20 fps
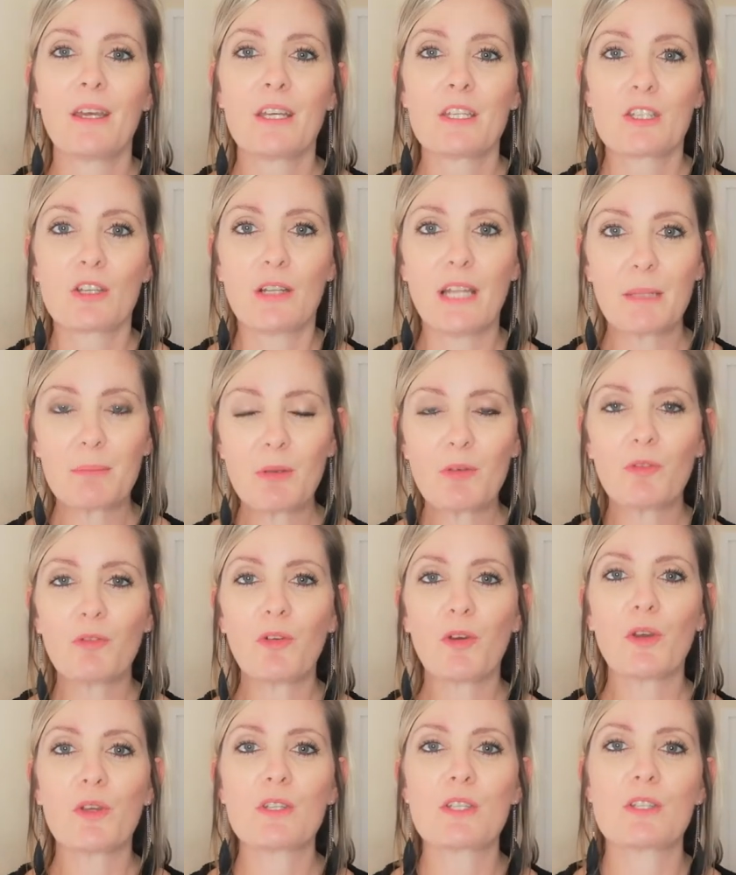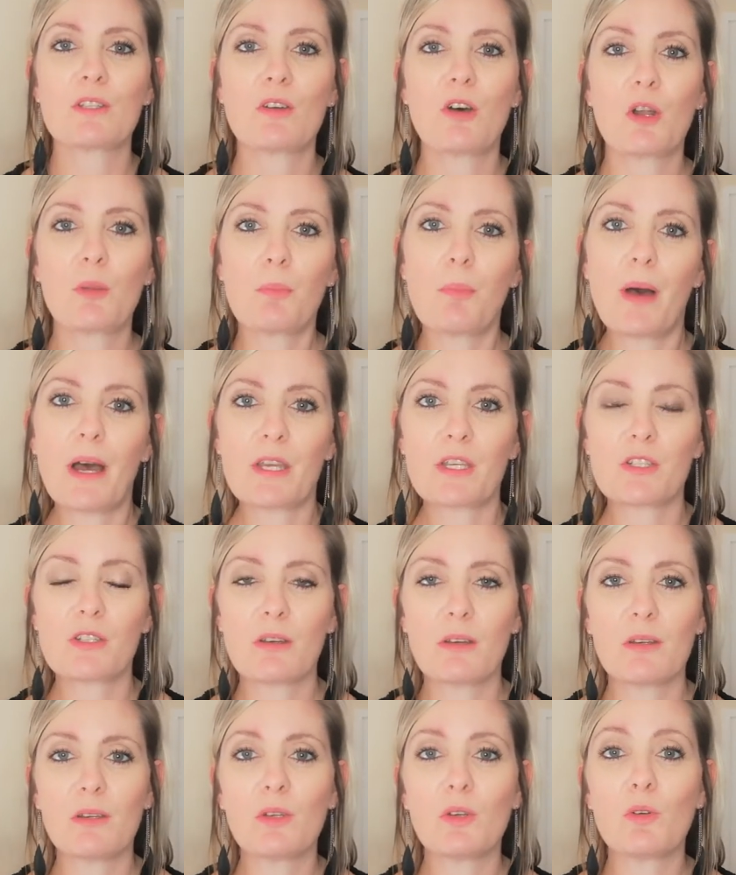So let me first start by
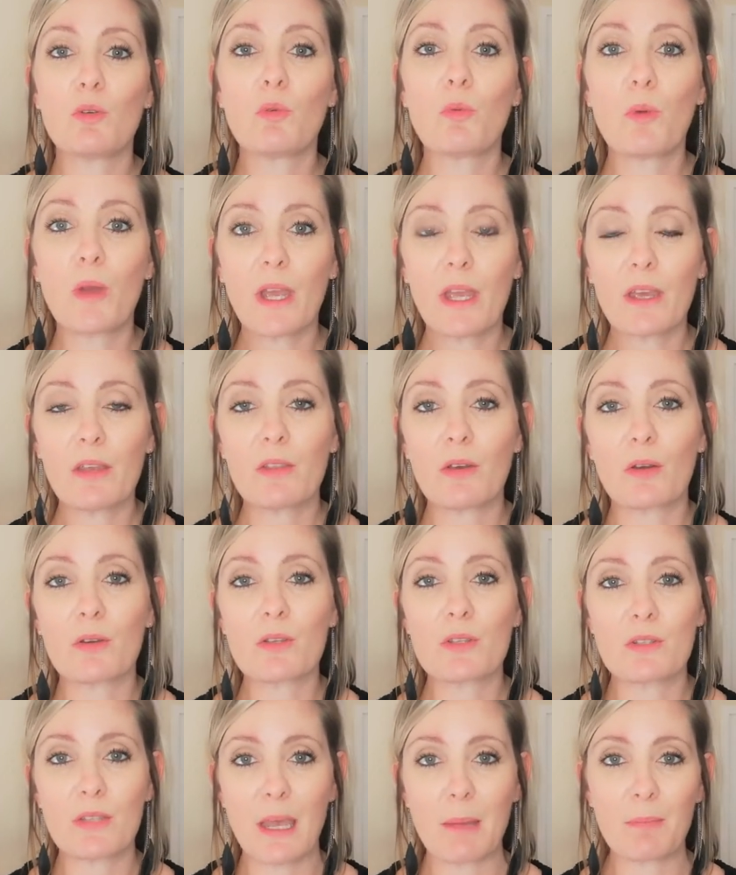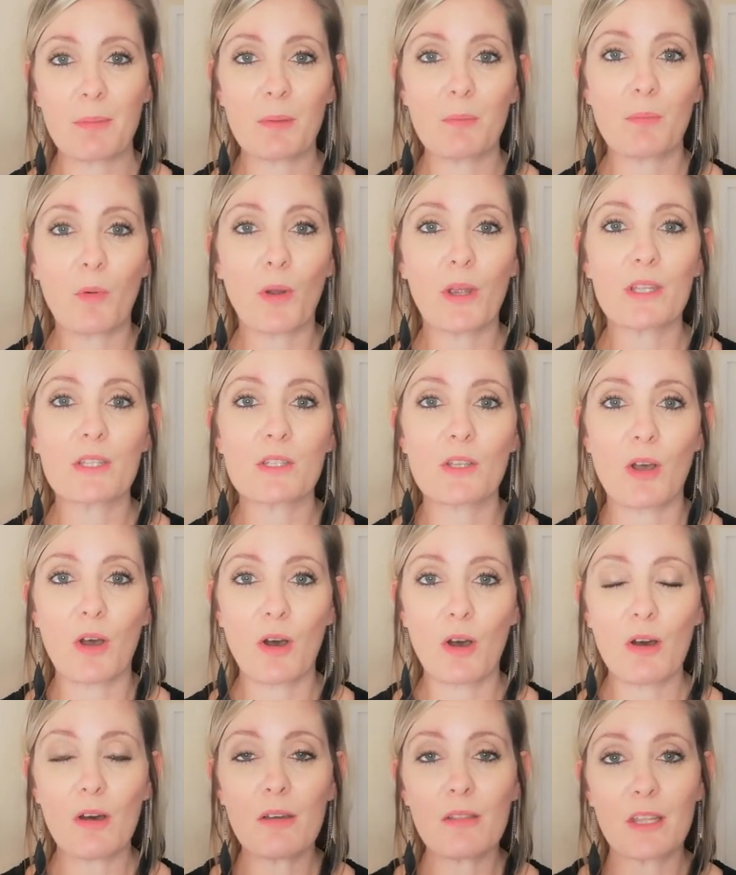showing you where those tapping points
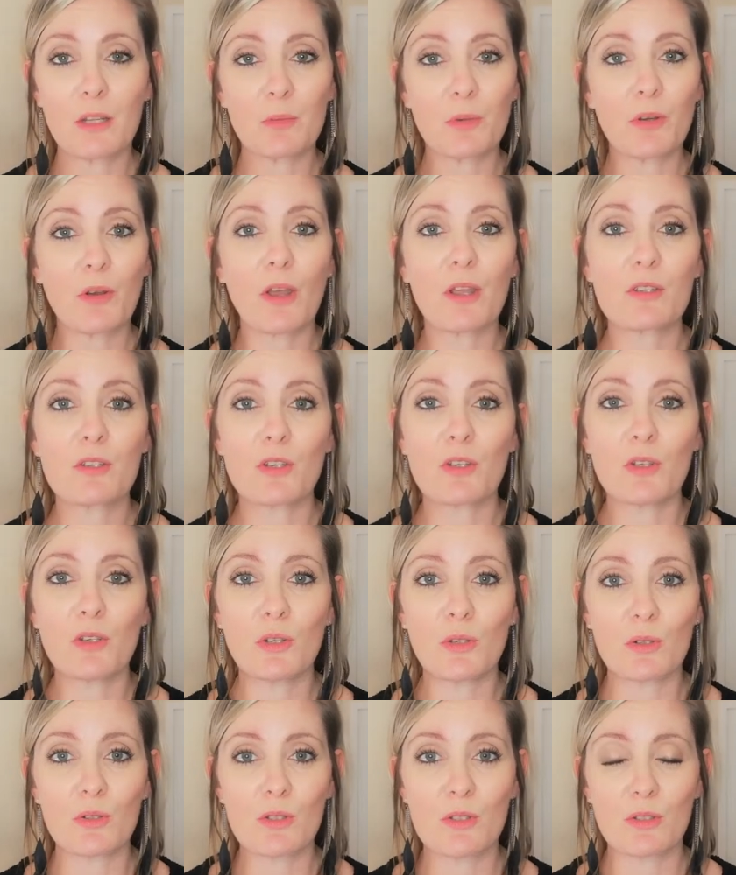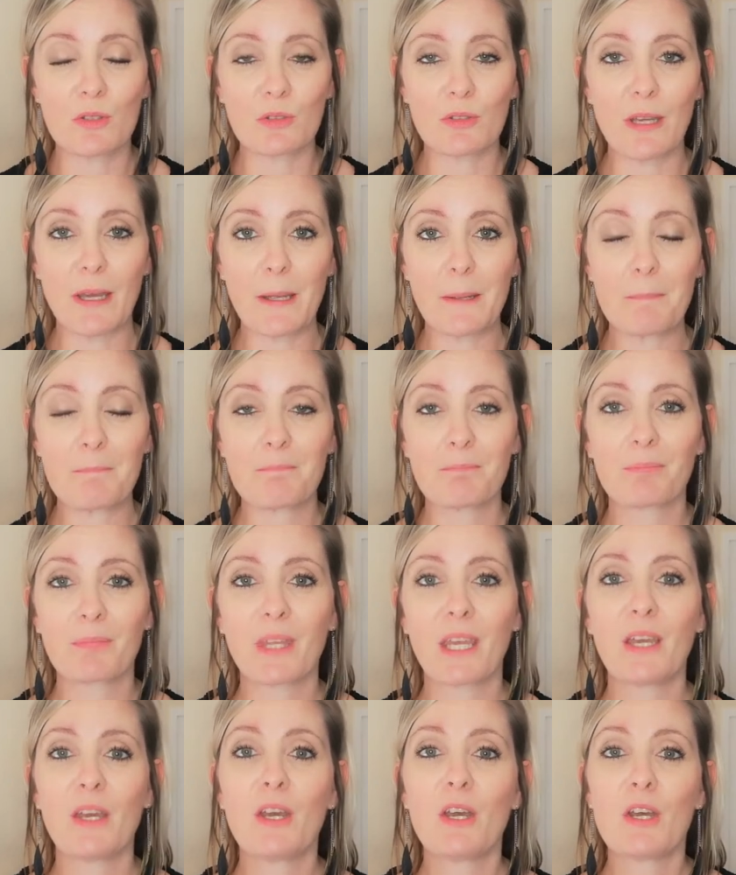are that we're going to use today.
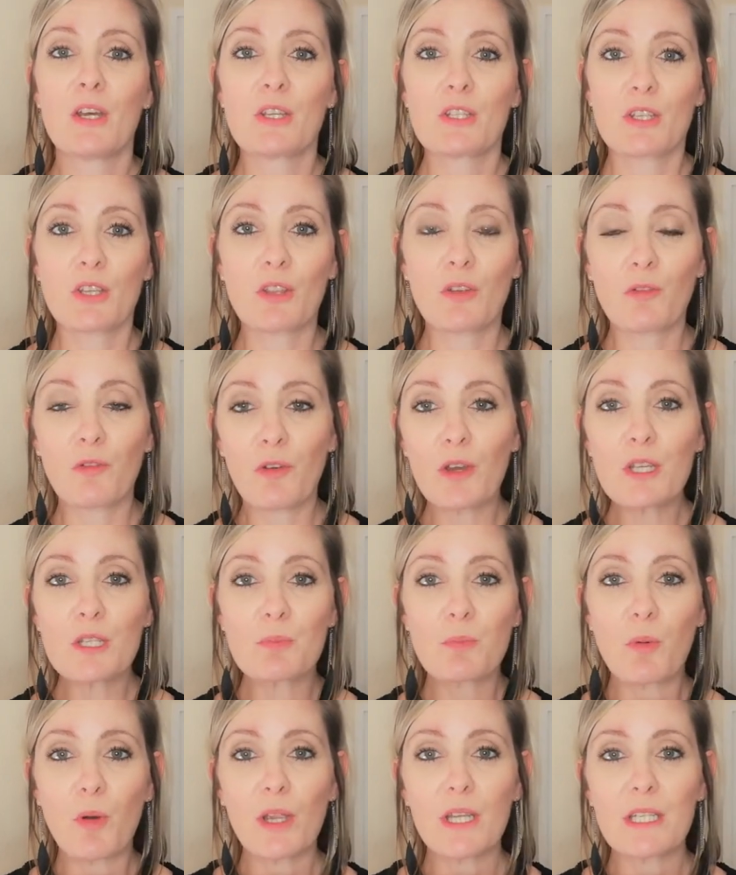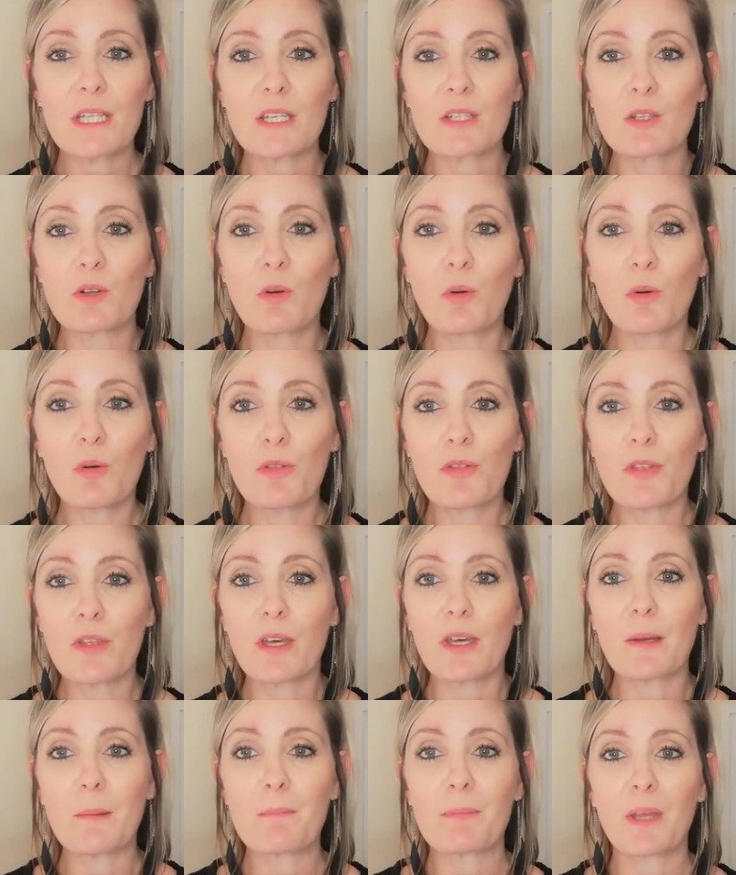So the first point is called
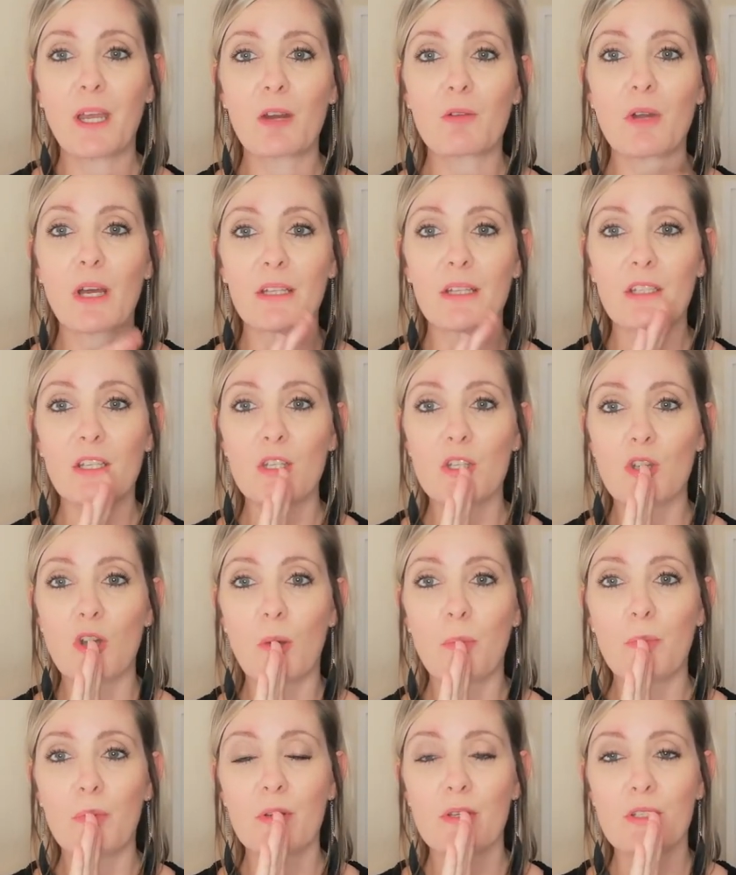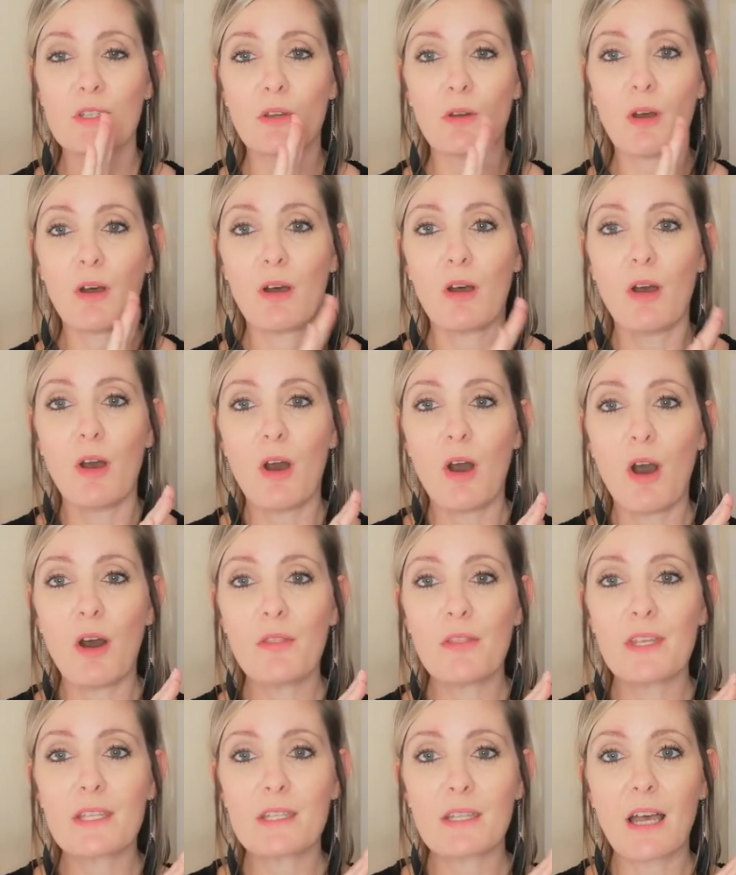the karate chop. So
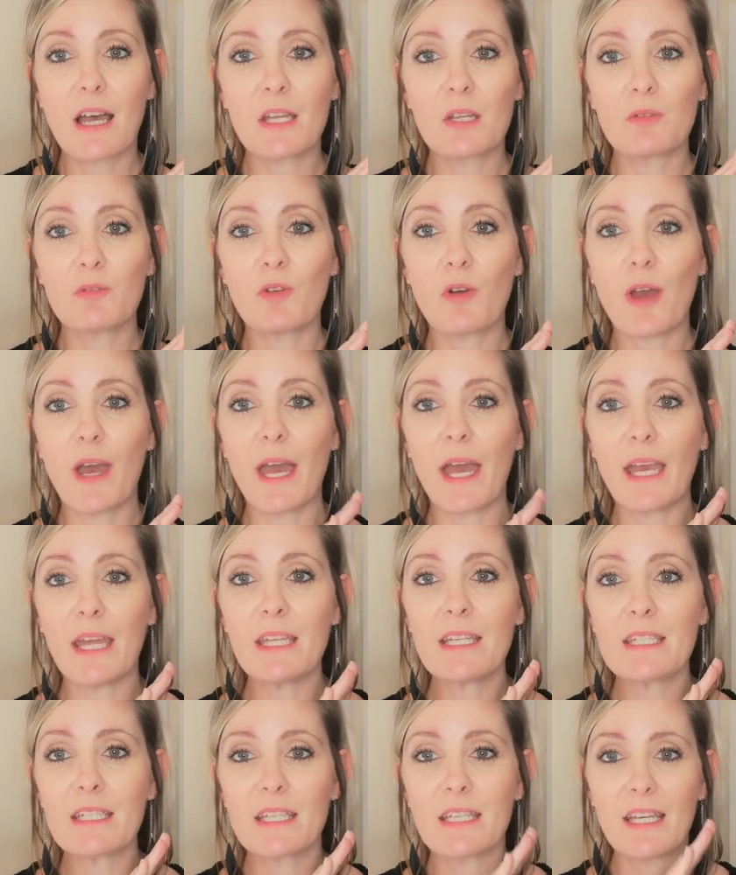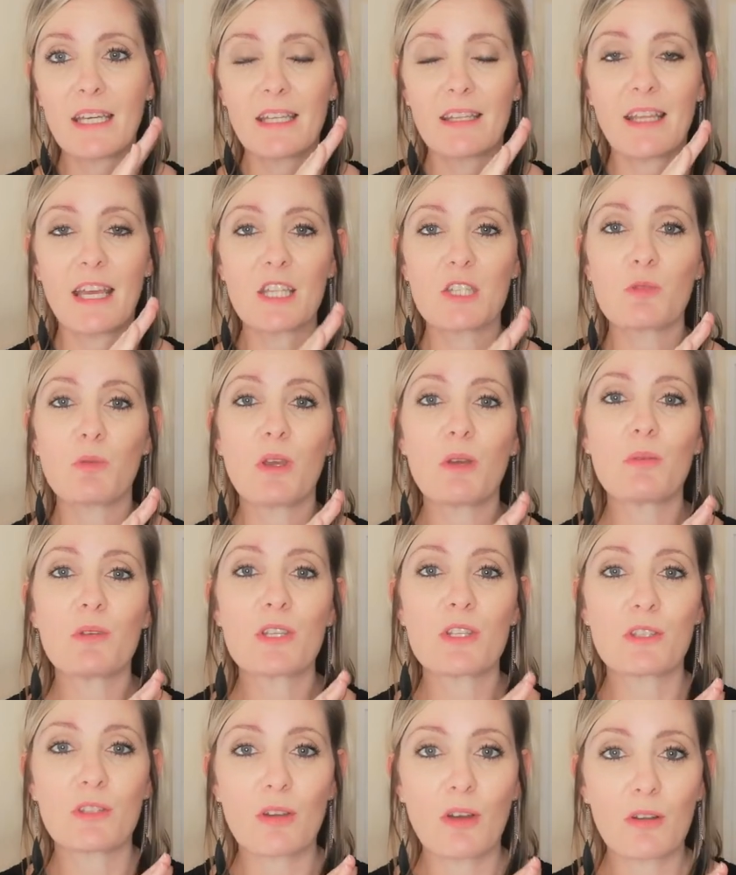on the side of your hand, that's where we
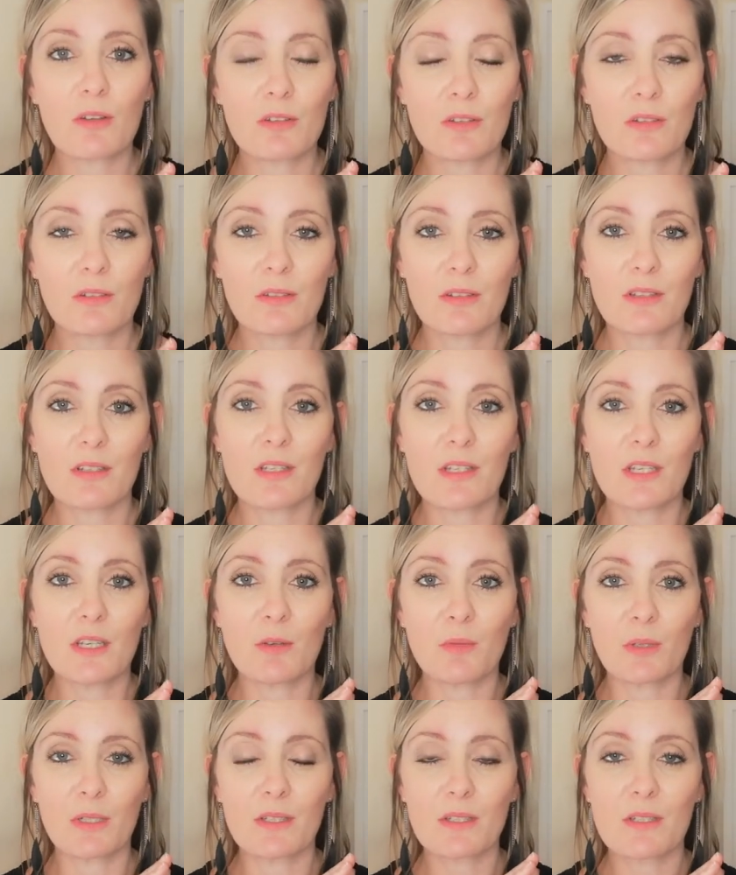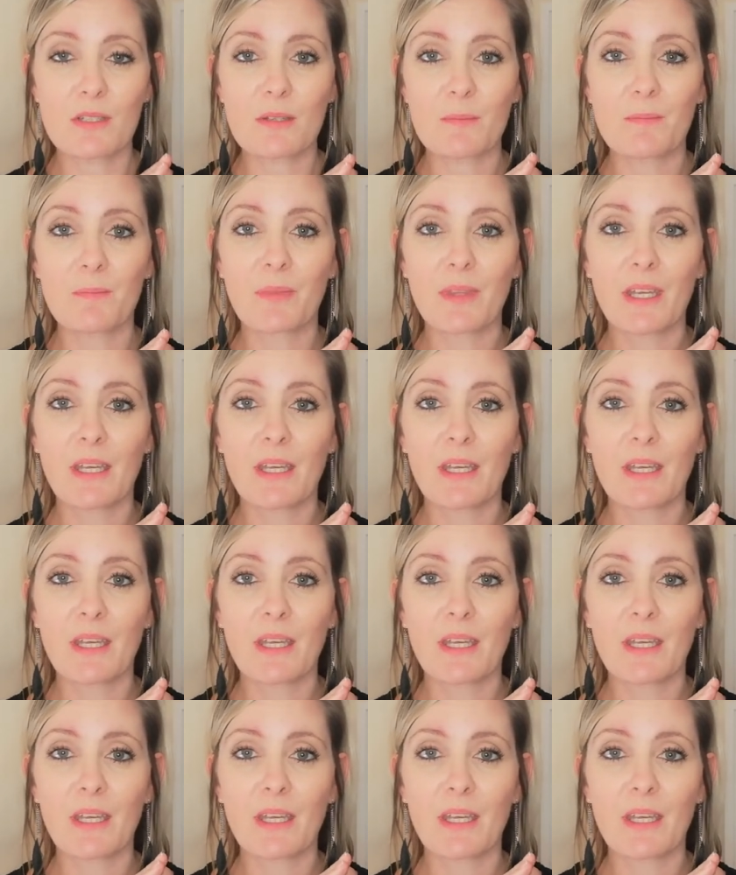start the sequence.